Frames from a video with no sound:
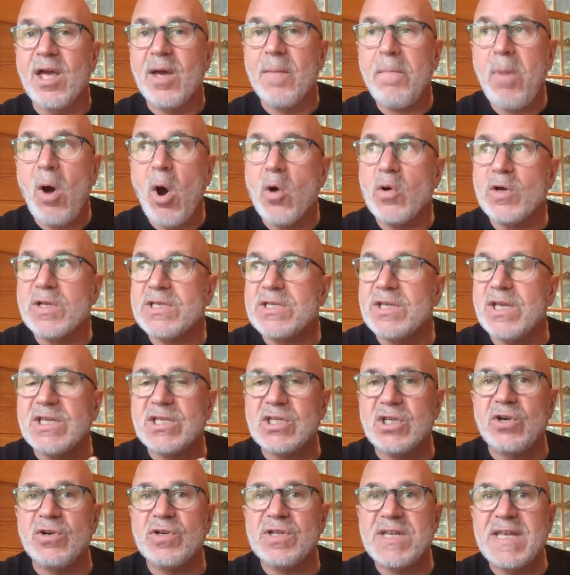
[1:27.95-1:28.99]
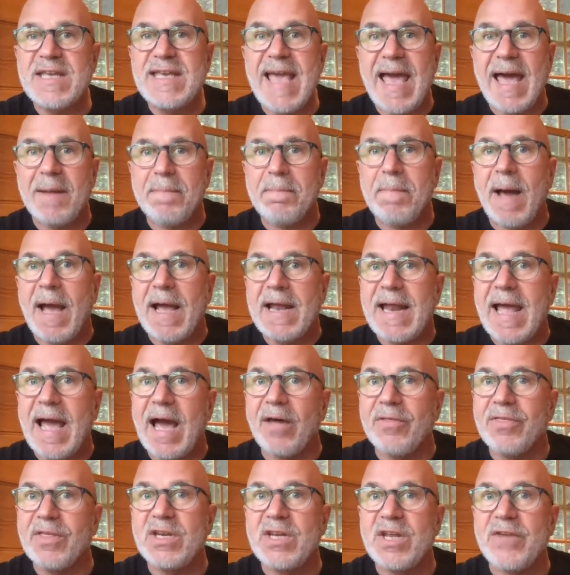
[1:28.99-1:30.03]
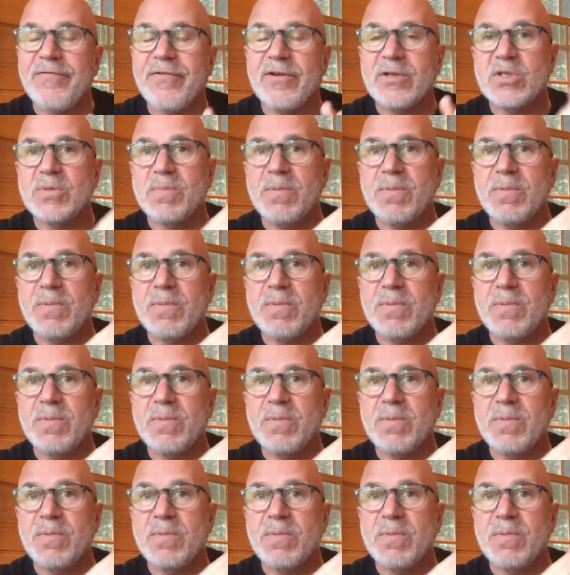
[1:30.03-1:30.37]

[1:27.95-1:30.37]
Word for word: POTUS listeners get by now the difference